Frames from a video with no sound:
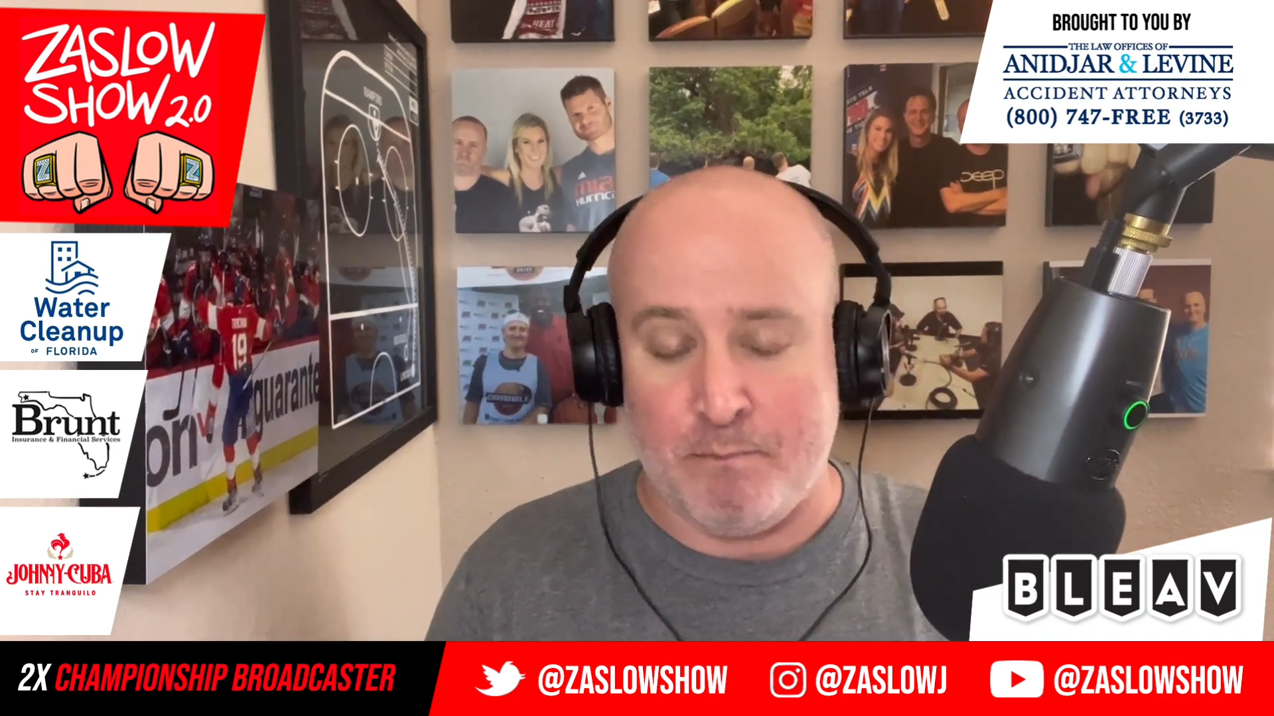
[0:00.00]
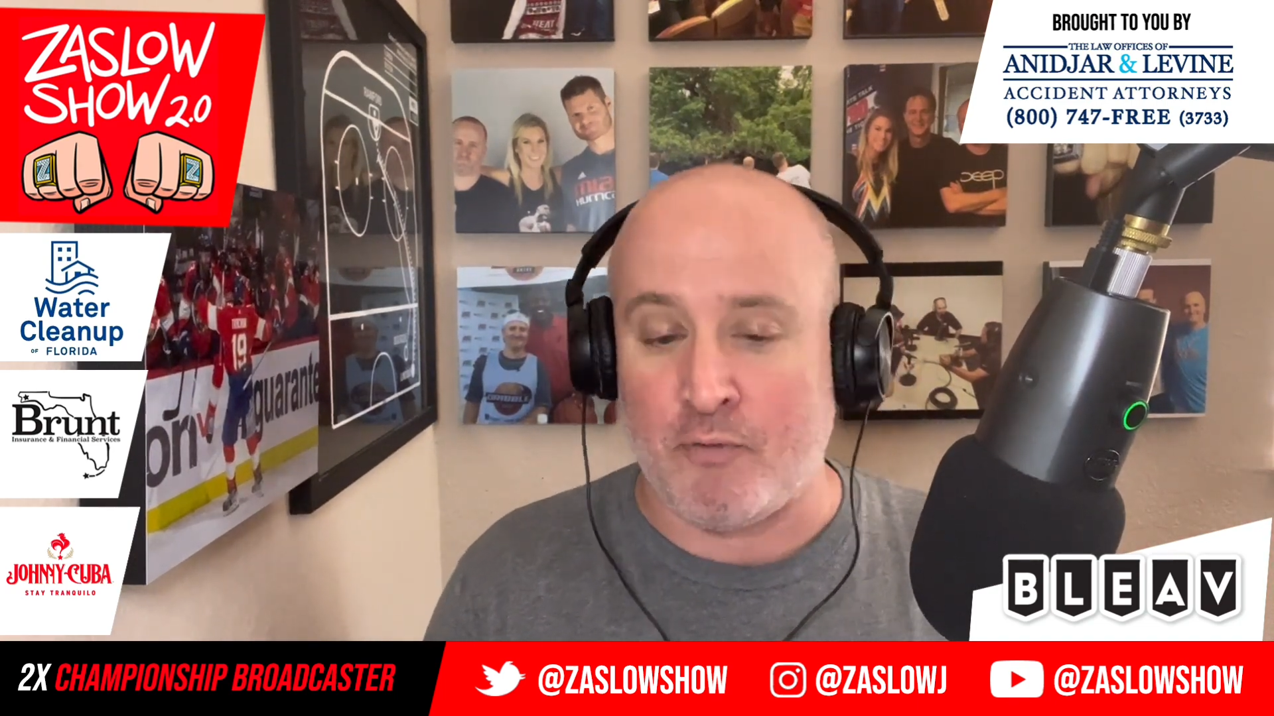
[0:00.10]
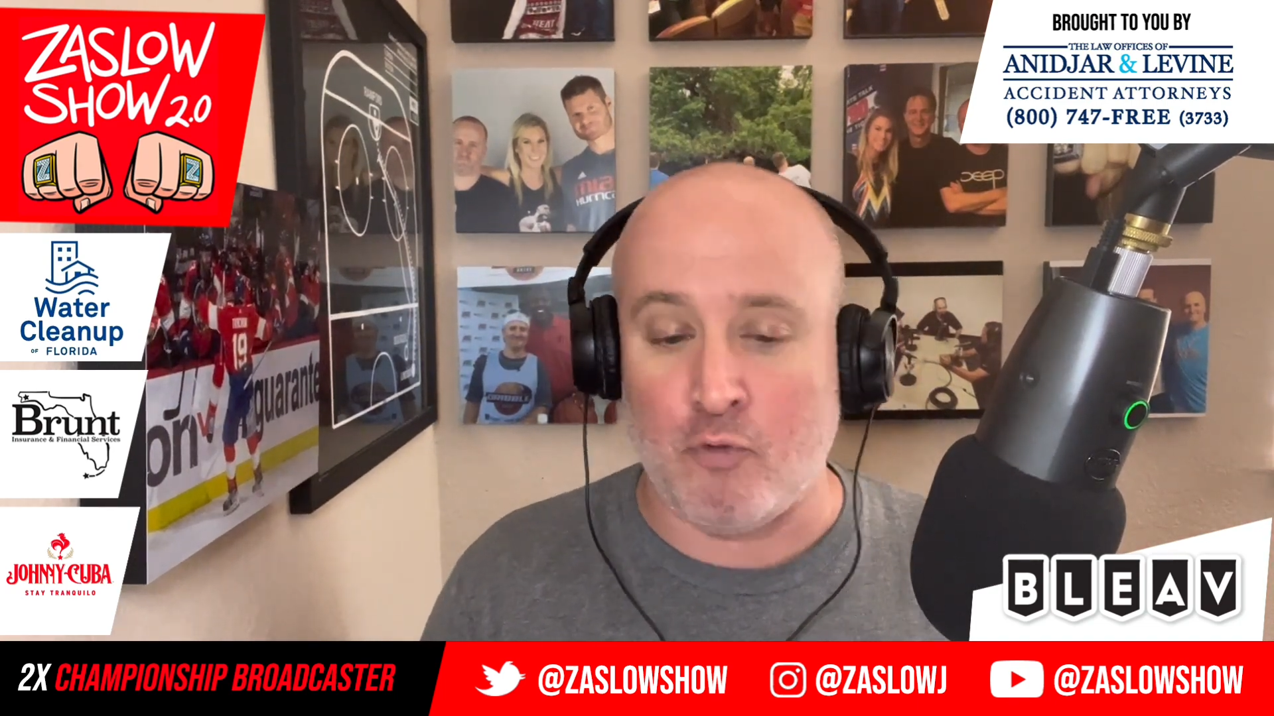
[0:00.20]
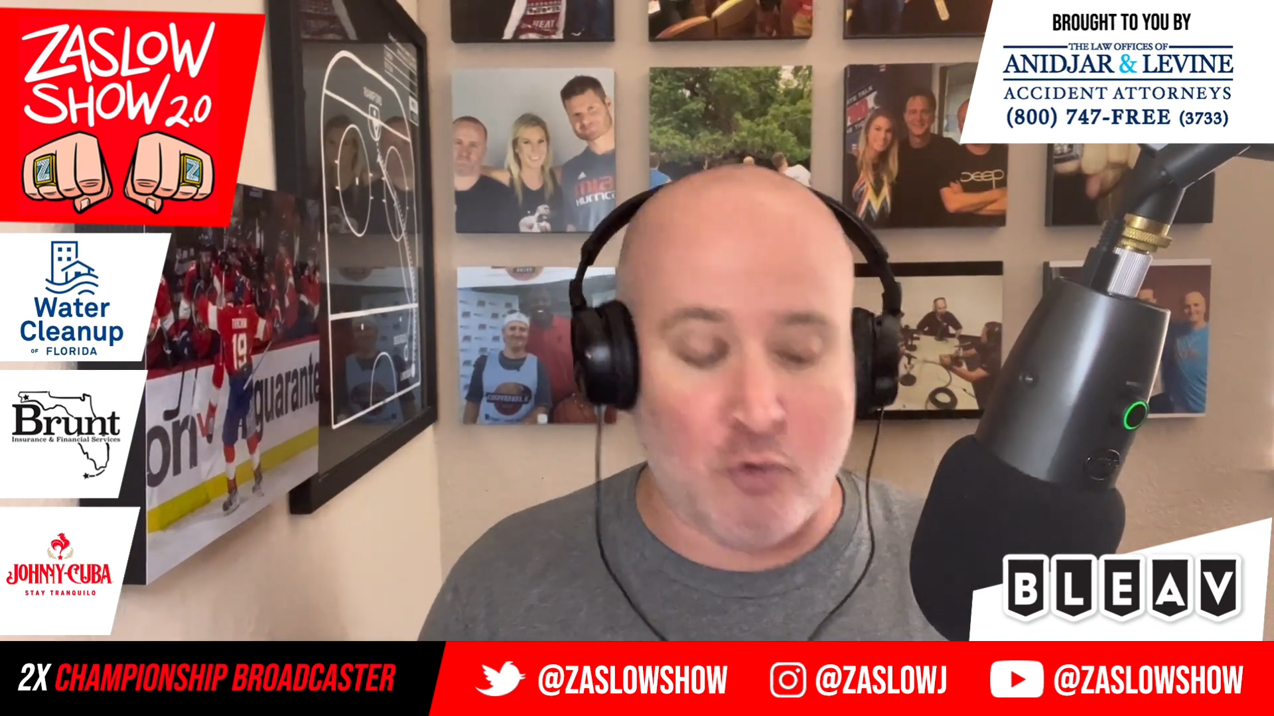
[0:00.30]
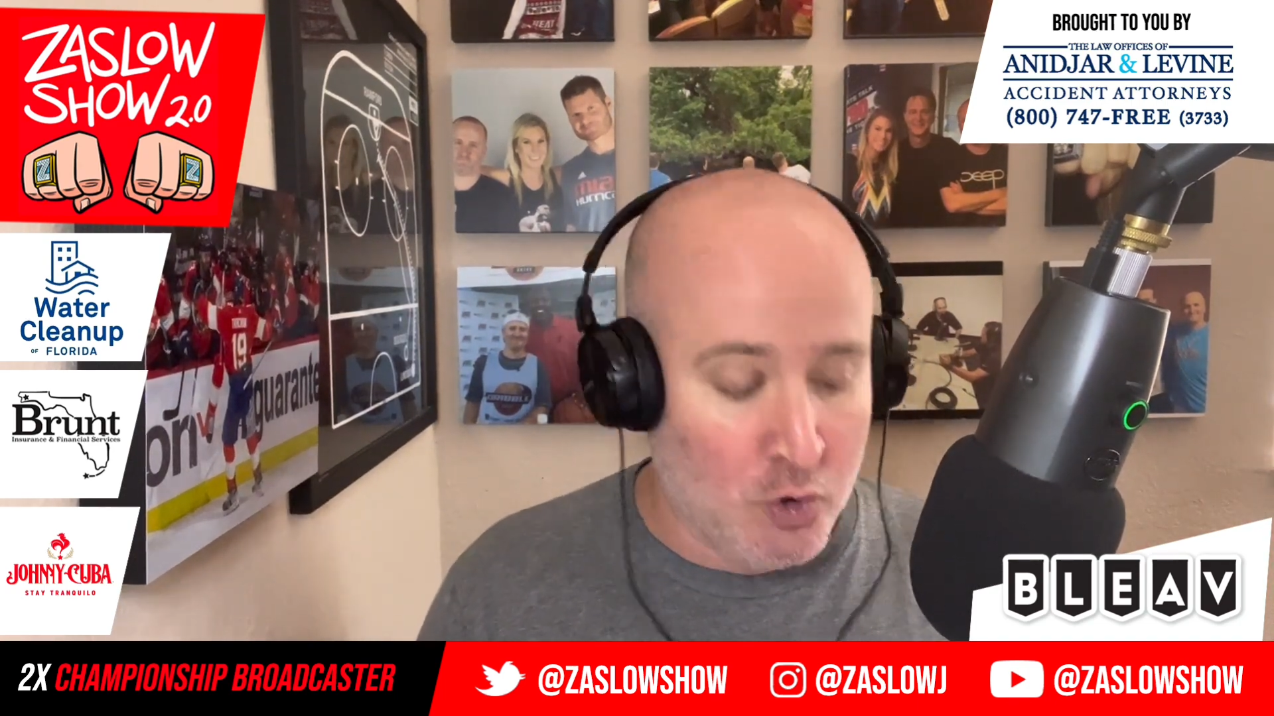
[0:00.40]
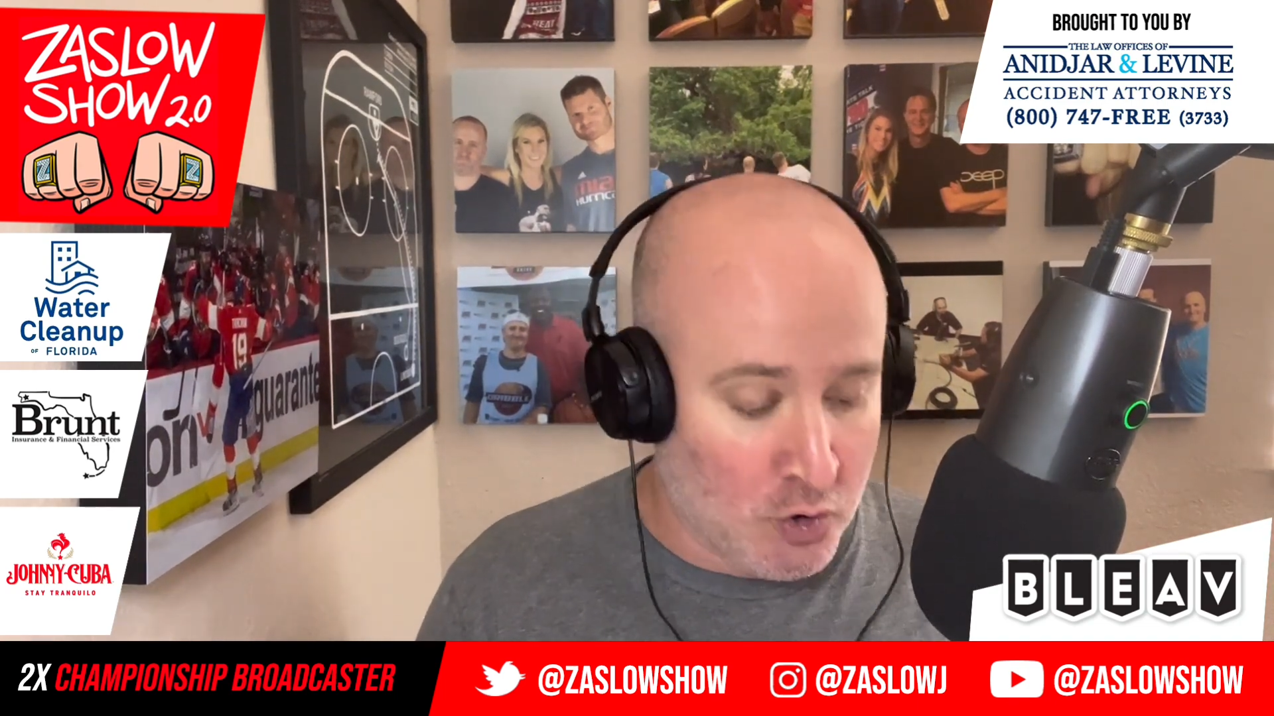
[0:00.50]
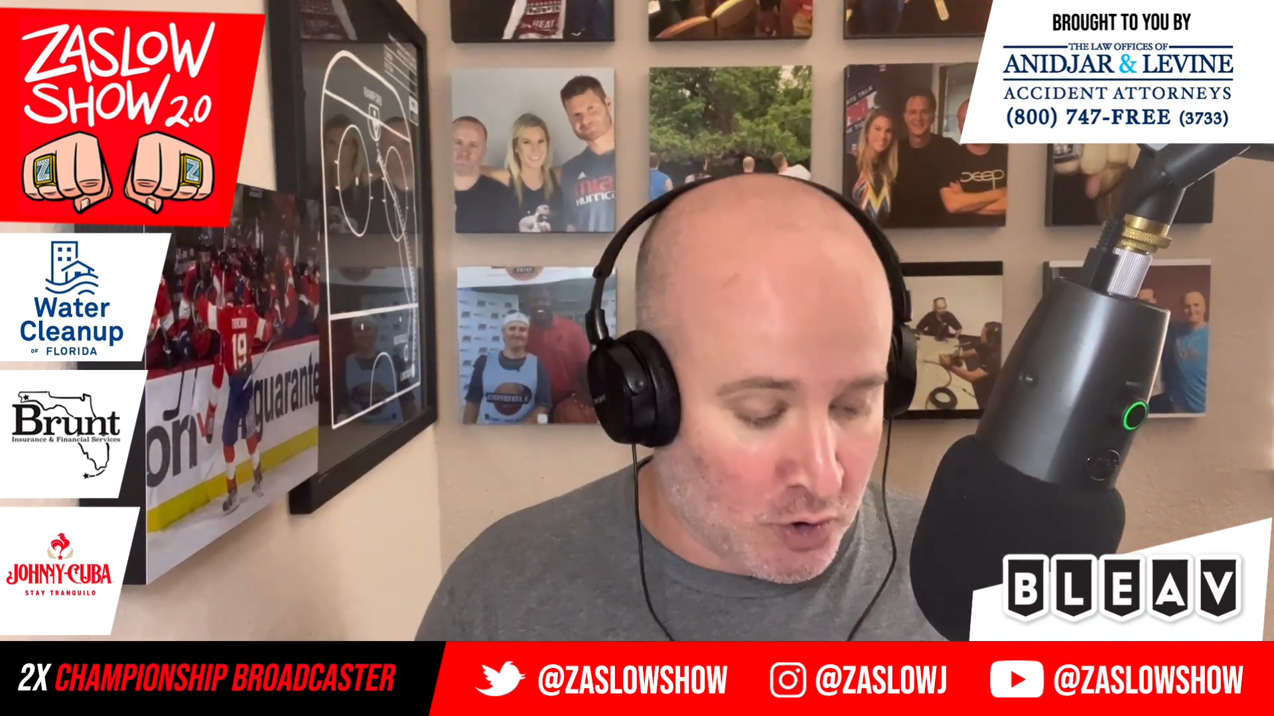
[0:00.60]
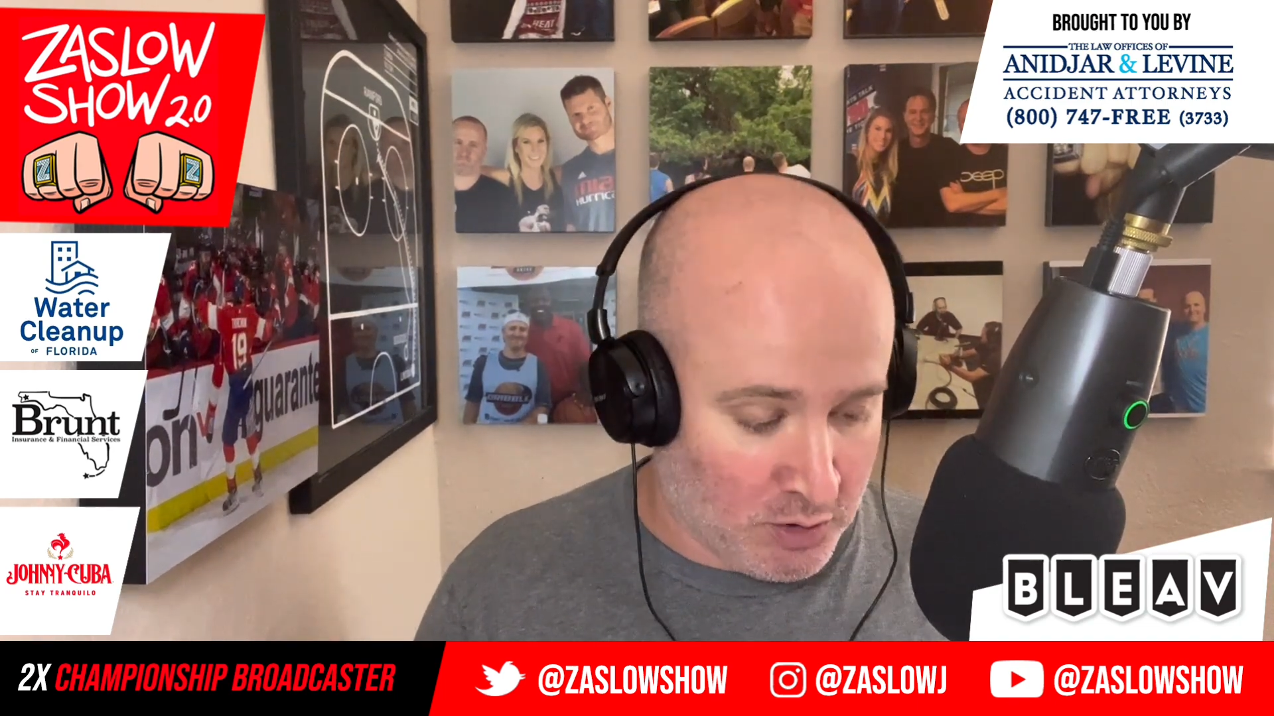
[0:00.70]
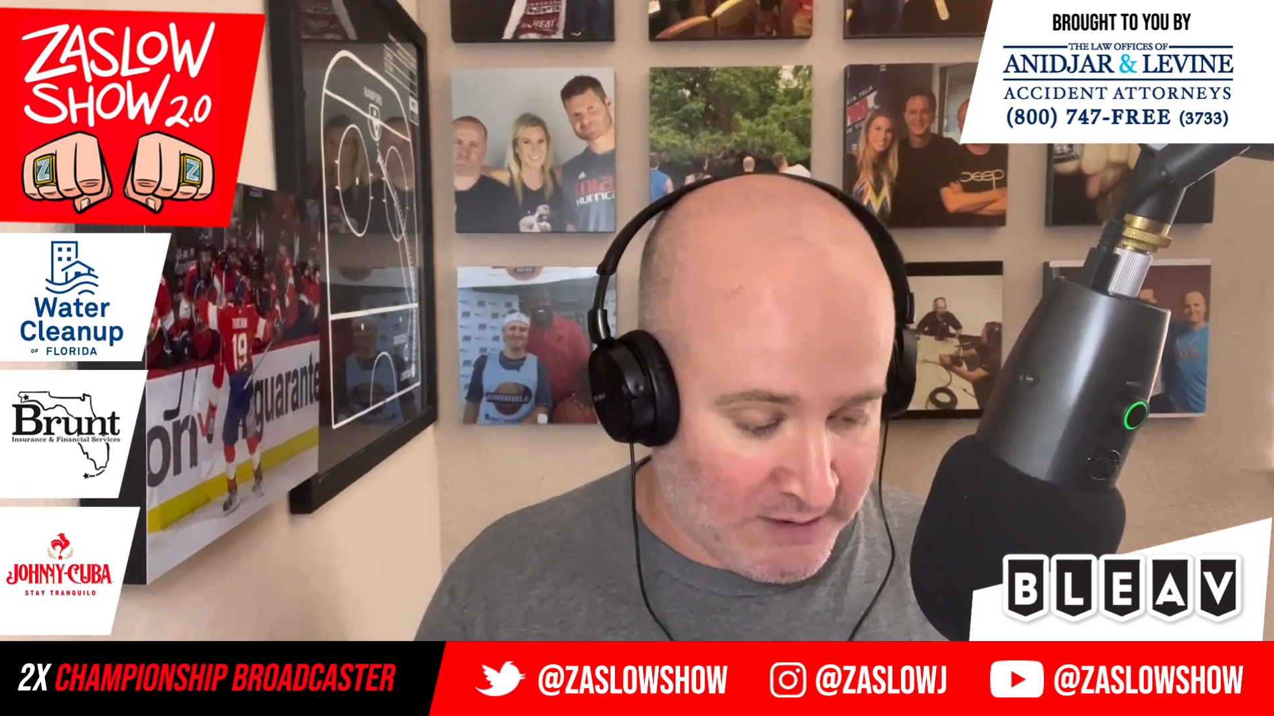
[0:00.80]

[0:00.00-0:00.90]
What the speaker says: brutal